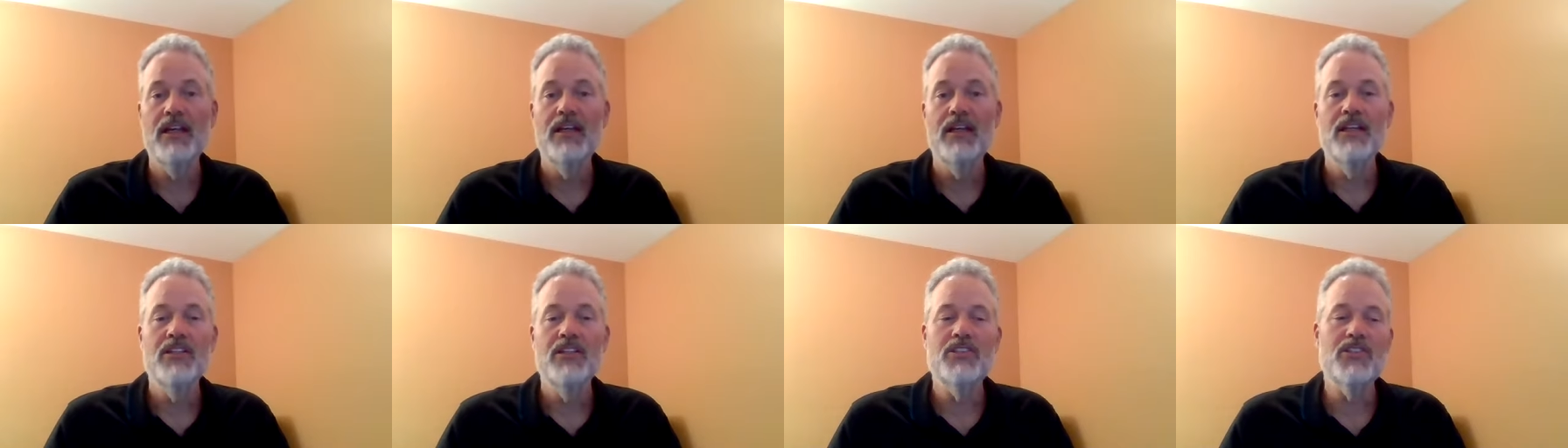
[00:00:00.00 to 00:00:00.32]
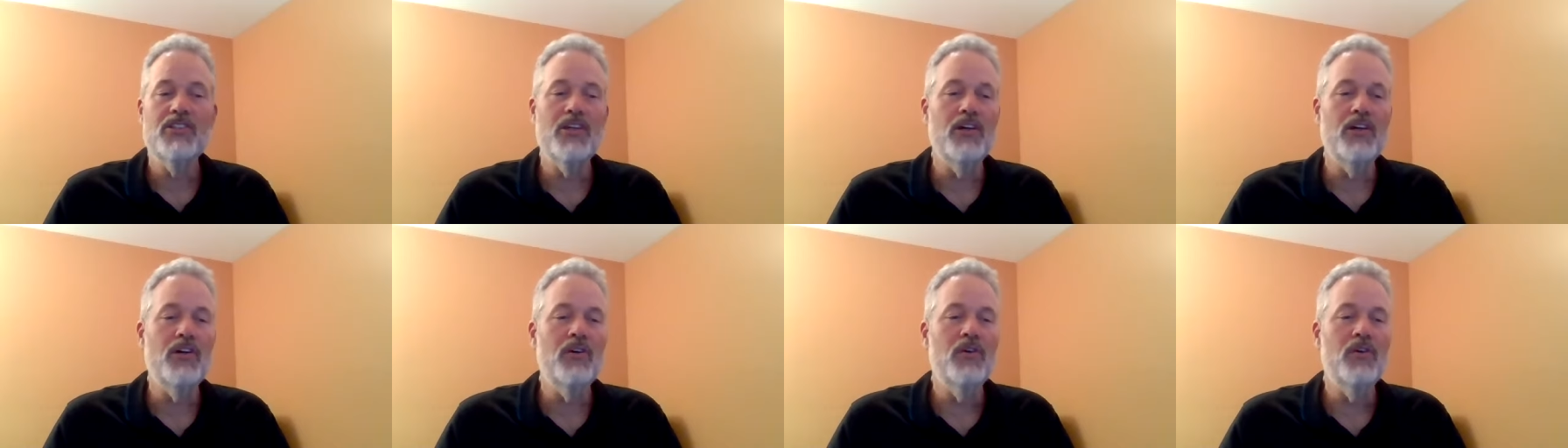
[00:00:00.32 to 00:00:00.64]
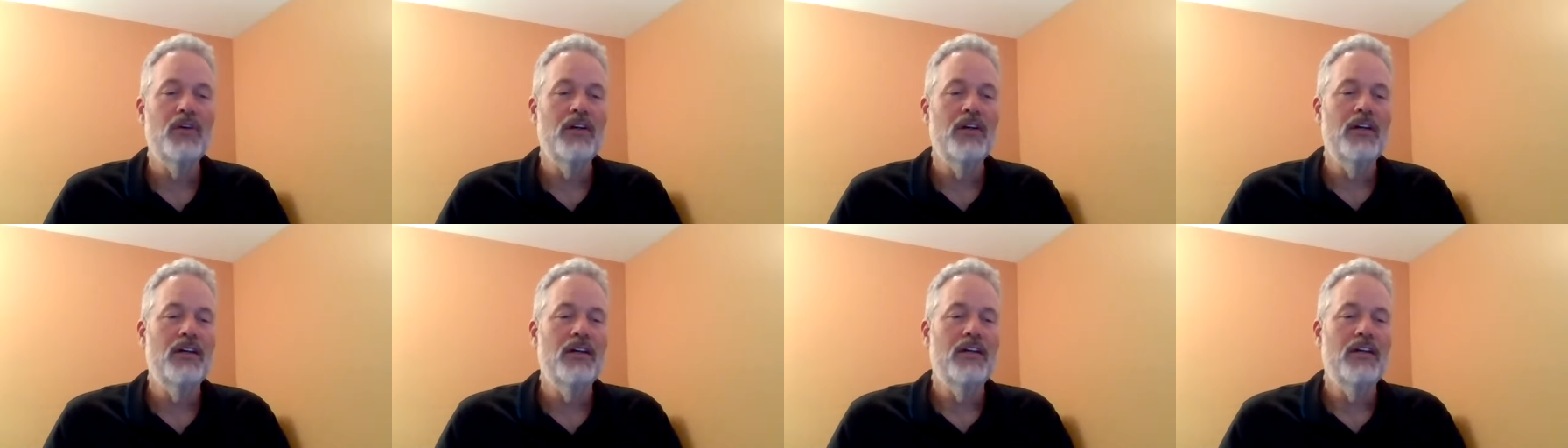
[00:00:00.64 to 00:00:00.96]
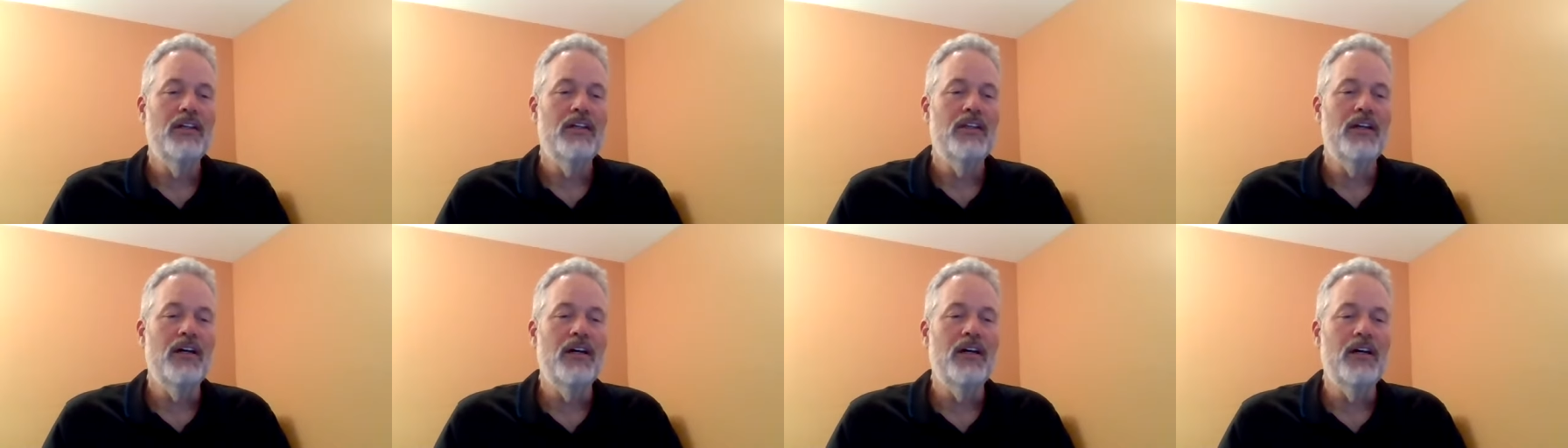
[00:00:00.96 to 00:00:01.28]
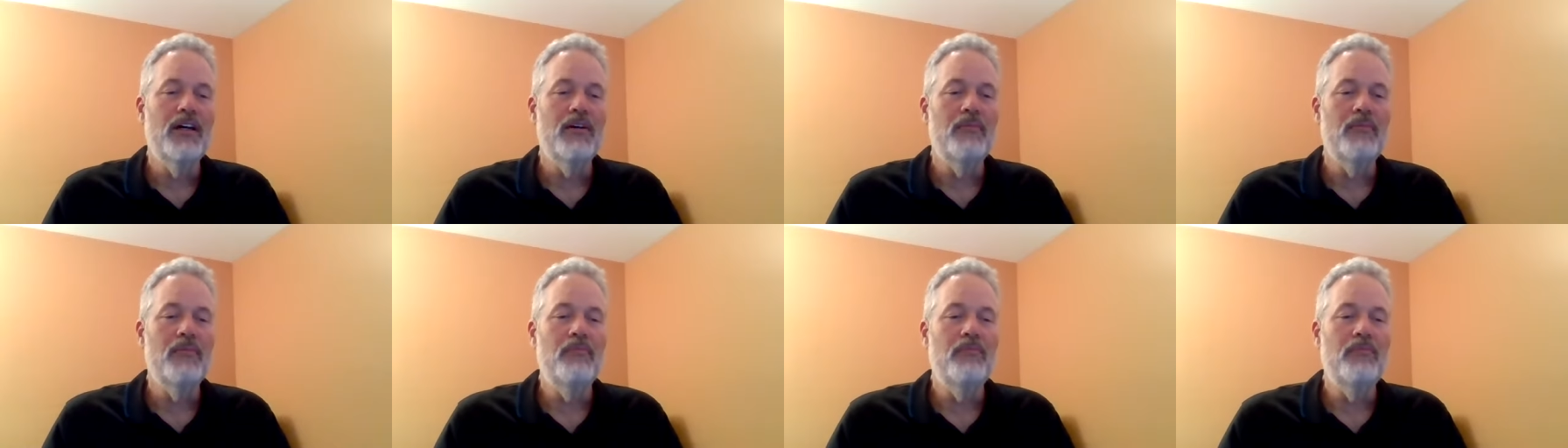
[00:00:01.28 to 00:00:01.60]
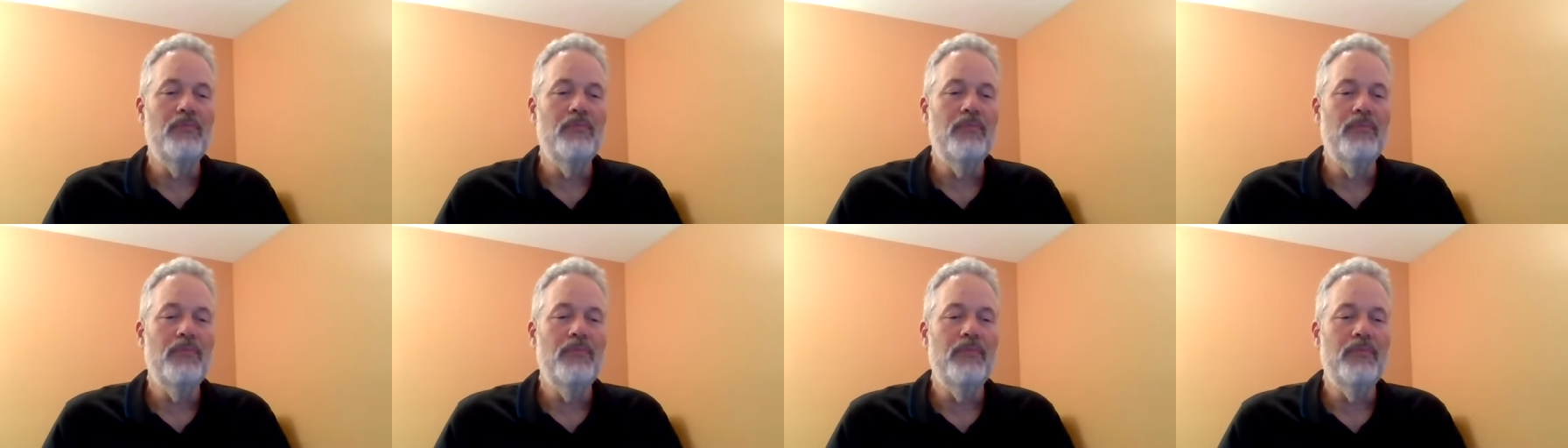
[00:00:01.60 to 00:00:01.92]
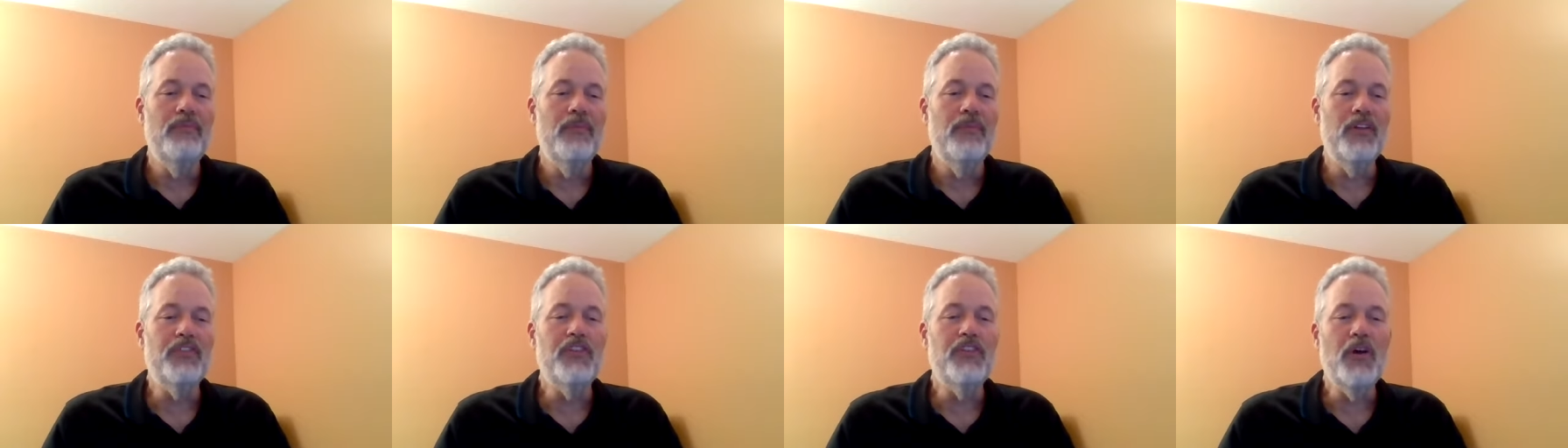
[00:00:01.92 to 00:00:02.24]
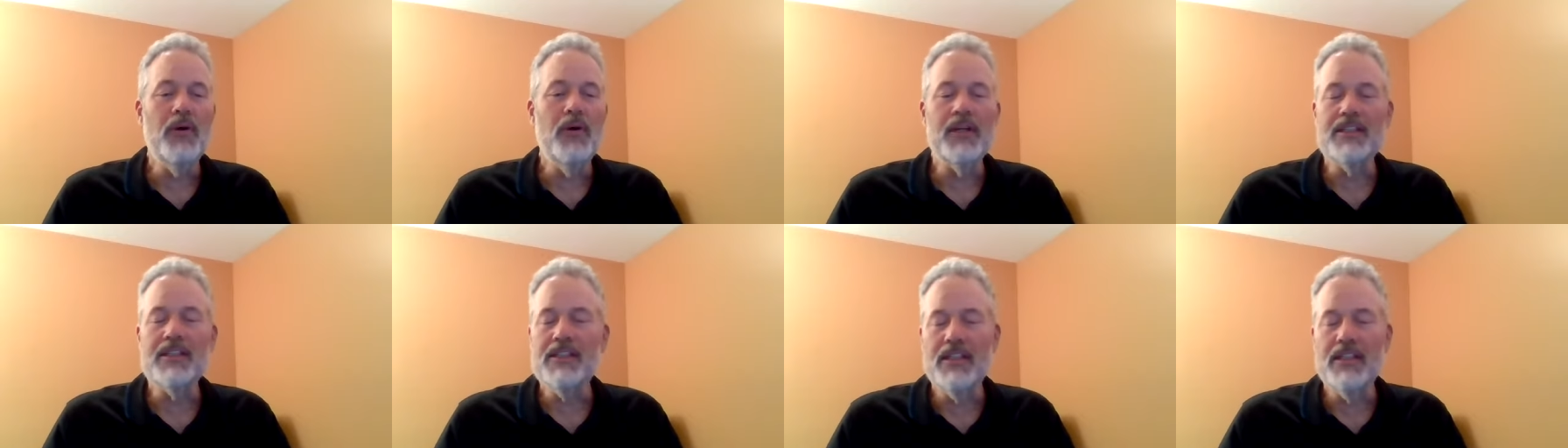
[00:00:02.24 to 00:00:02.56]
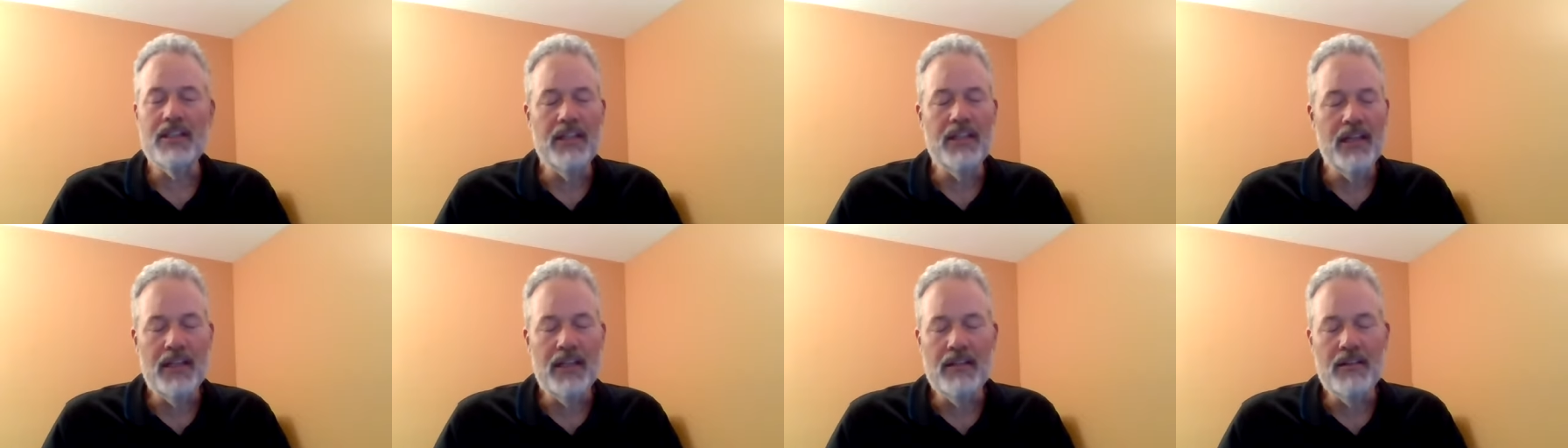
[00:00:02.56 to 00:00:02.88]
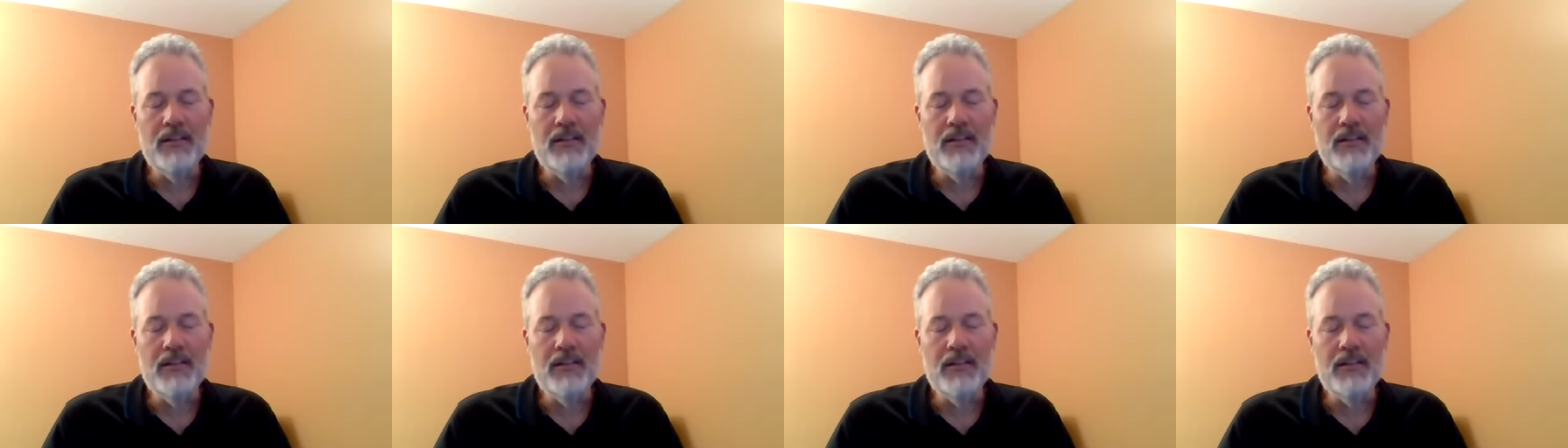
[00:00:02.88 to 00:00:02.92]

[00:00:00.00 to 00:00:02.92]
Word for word: So um, the Stoics and, and,